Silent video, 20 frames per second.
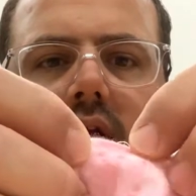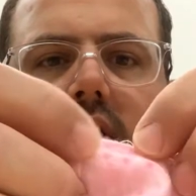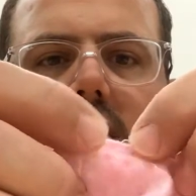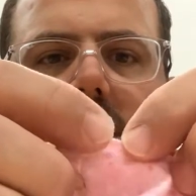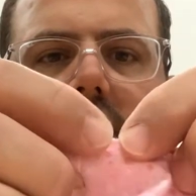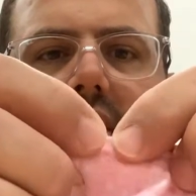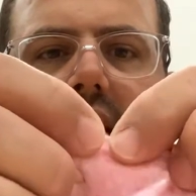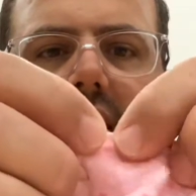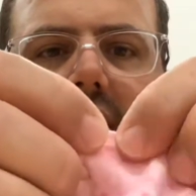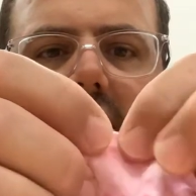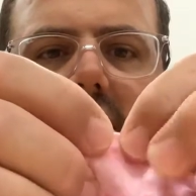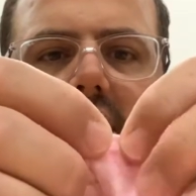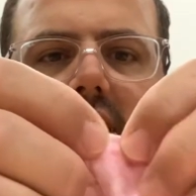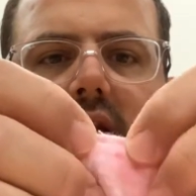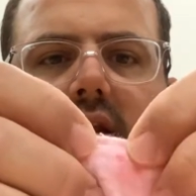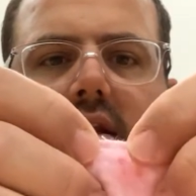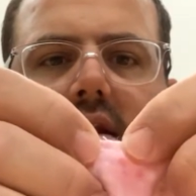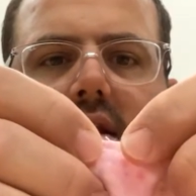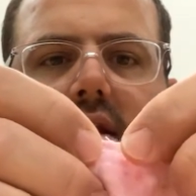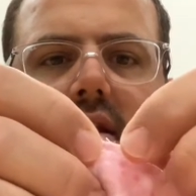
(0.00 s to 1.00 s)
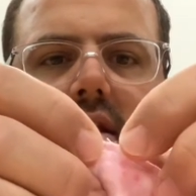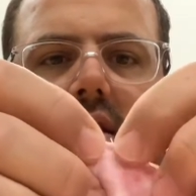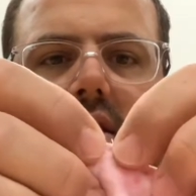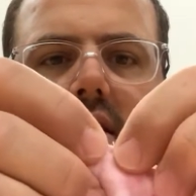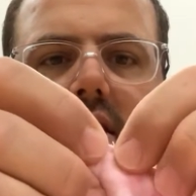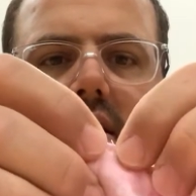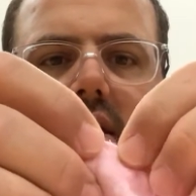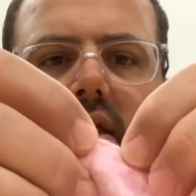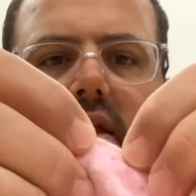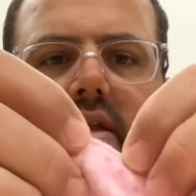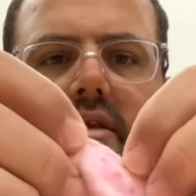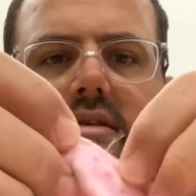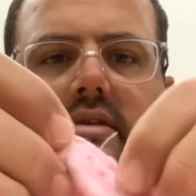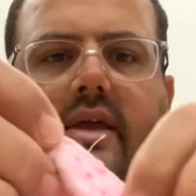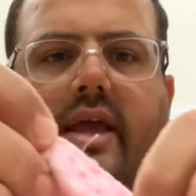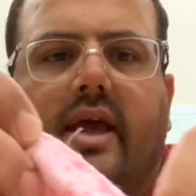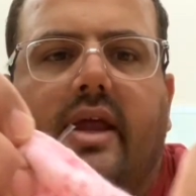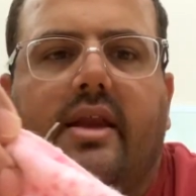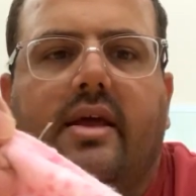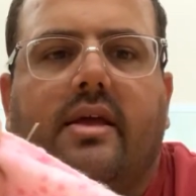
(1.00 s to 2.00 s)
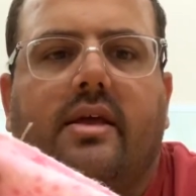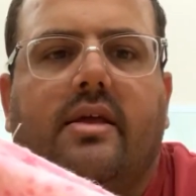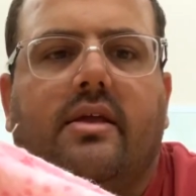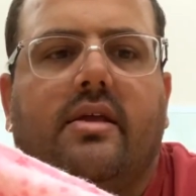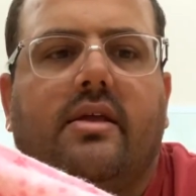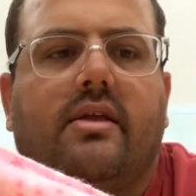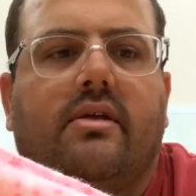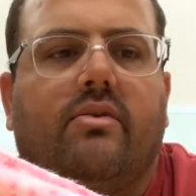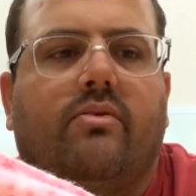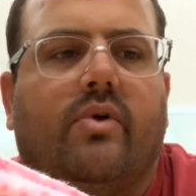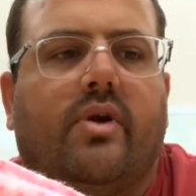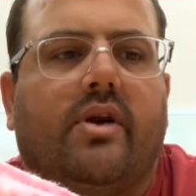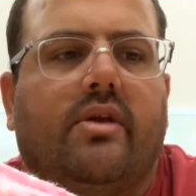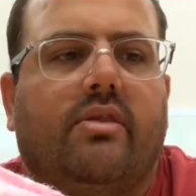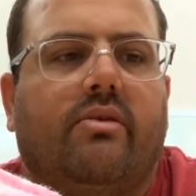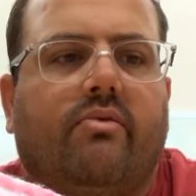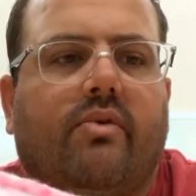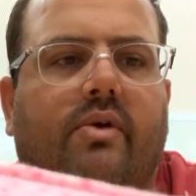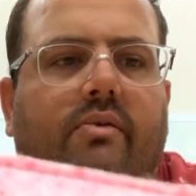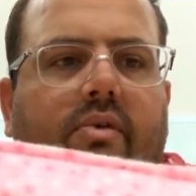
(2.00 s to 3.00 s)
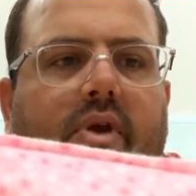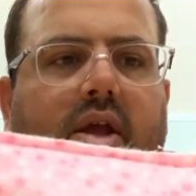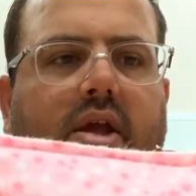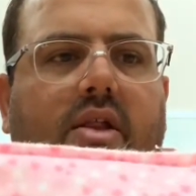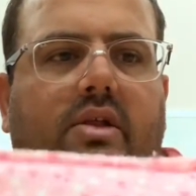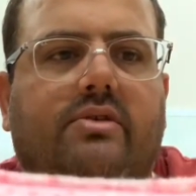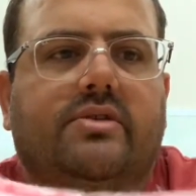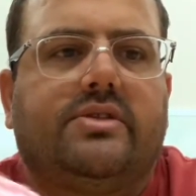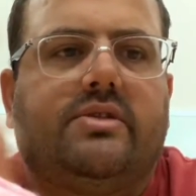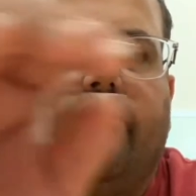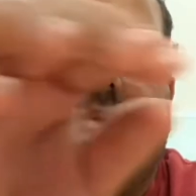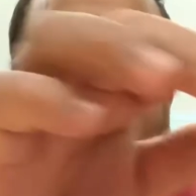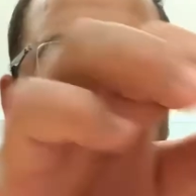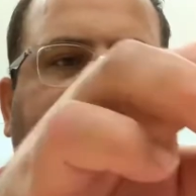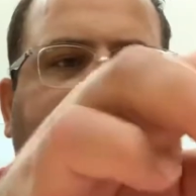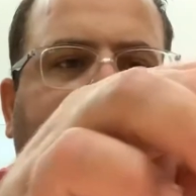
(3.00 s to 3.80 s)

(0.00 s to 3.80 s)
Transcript: that it's kind of where we close the bags